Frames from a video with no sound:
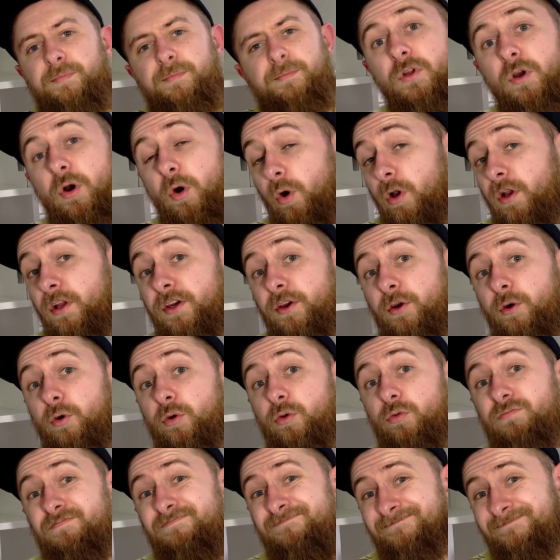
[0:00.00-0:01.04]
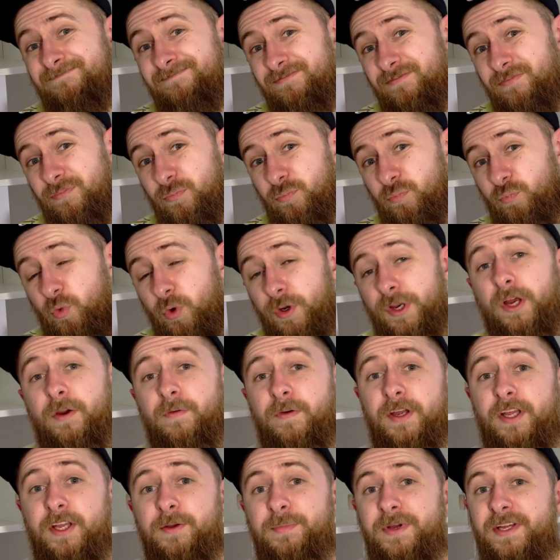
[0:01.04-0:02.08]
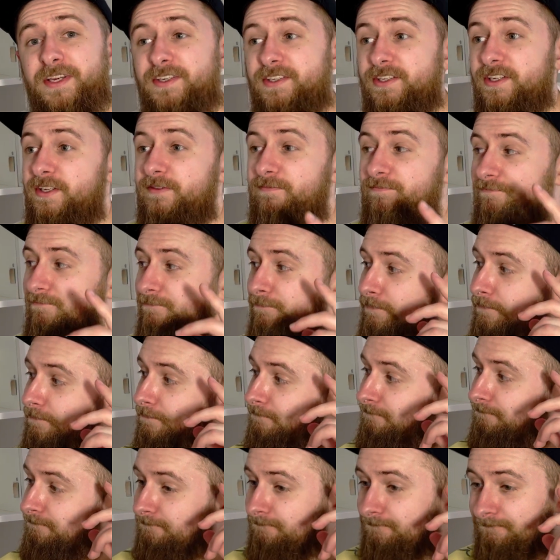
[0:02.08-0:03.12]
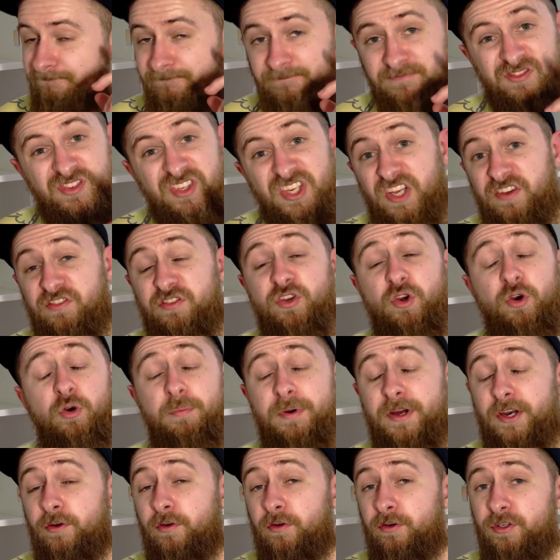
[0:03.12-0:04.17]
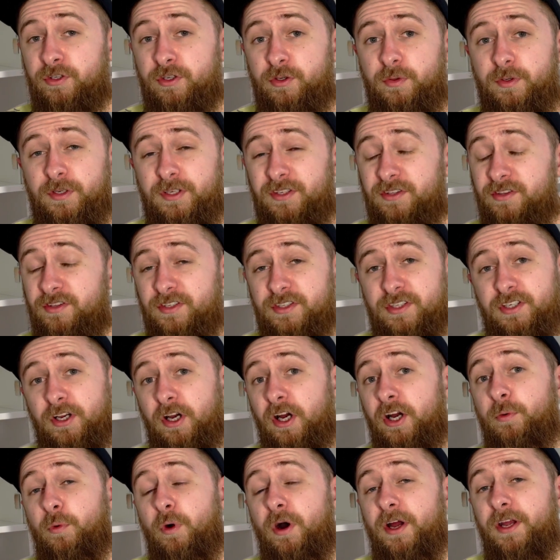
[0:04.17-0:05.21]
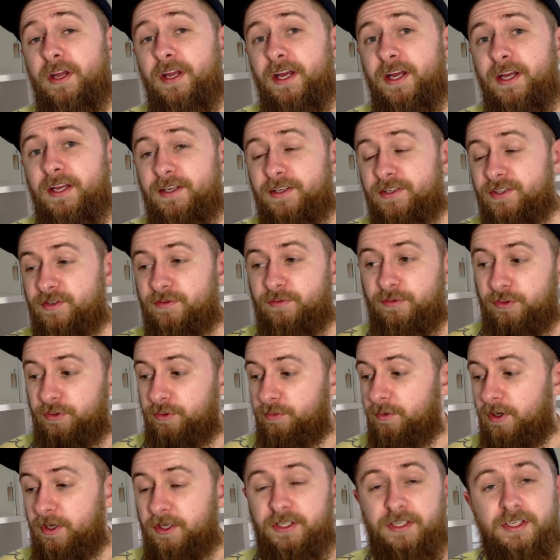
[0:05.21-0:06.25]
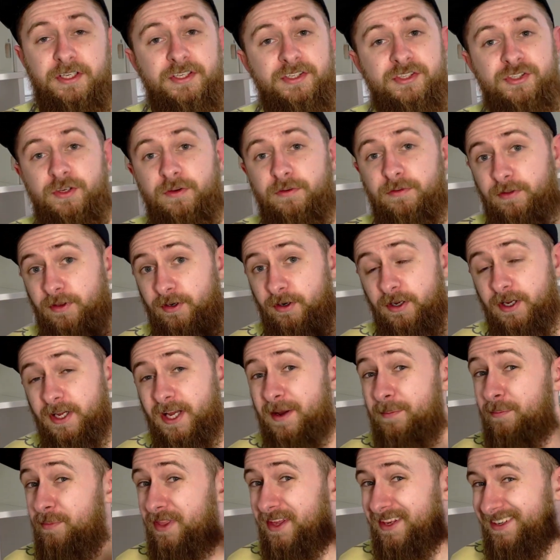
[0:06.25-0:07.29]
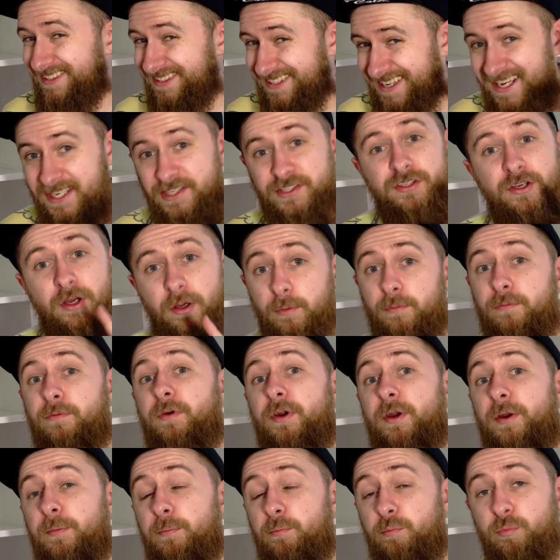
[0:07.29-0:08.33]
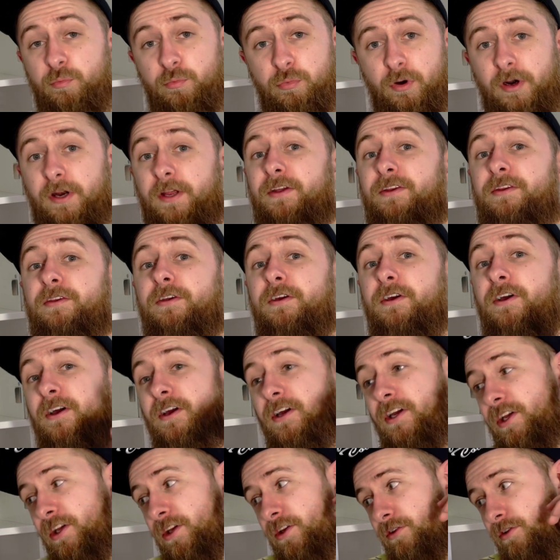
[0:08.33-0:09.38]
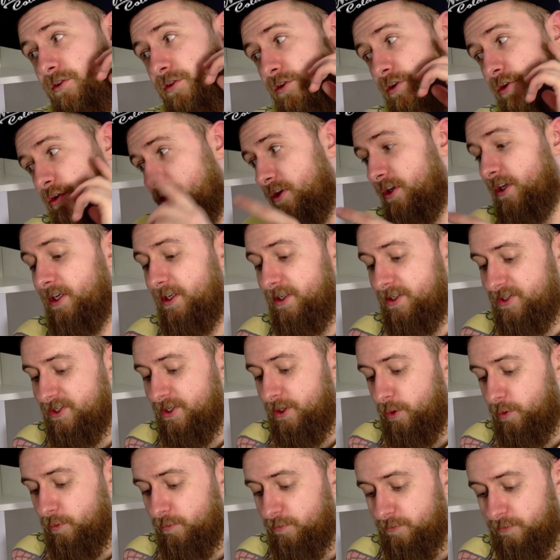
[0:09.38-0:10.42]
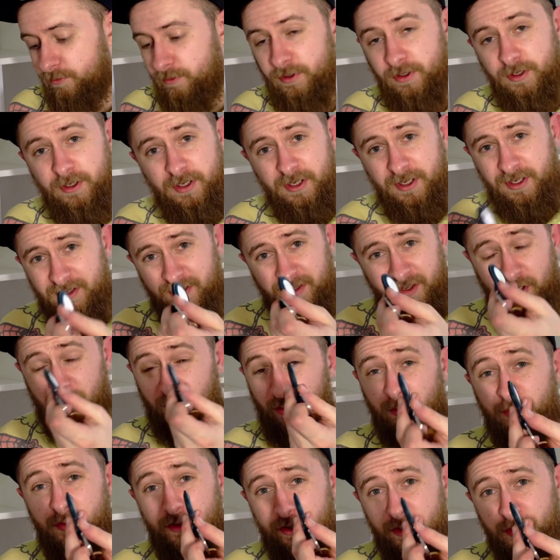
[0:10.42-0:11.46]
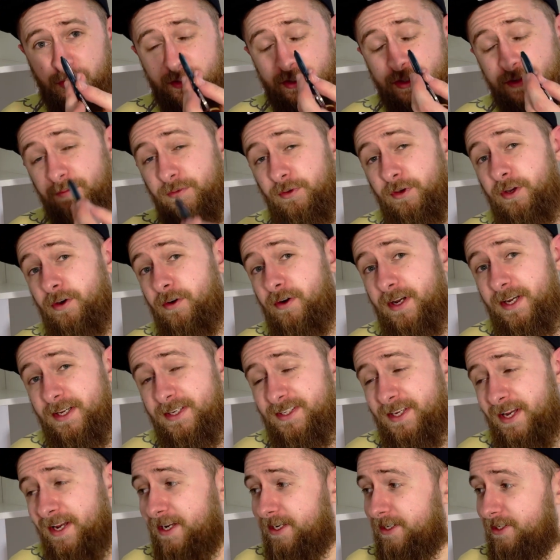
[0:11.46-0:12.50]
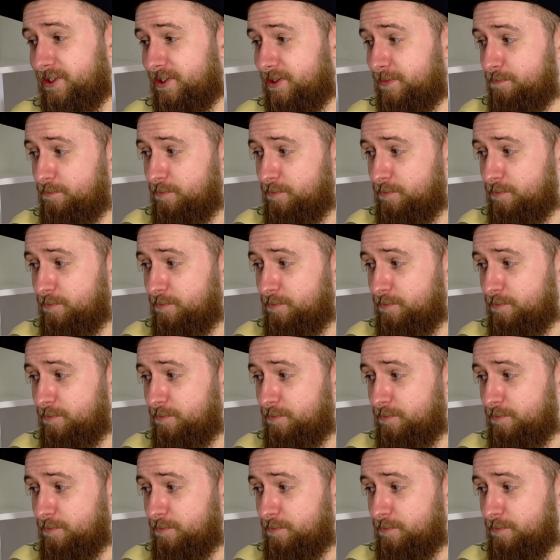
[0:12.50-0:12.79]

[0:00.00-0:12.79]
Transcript: All in all, would I recommend it? If you're better at doing the DIY hacks for IKEA stuff than I am, then yes, go for it. Brilliant. You can get yourself another use for your AirTags.